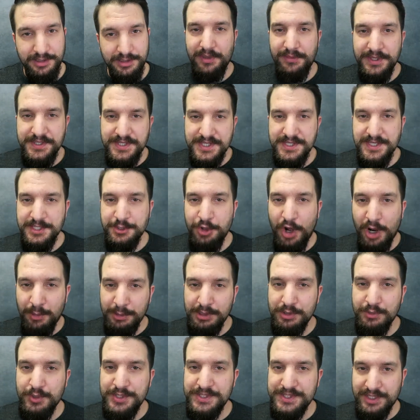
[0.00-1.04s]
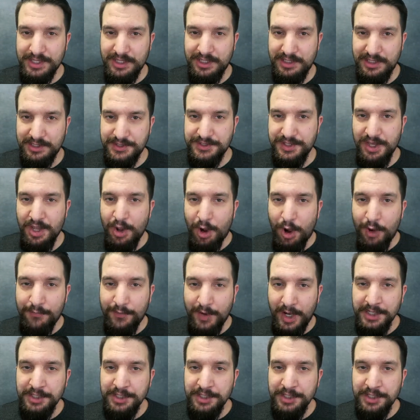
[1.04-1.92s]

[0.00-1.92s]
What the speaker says: This is a normal result of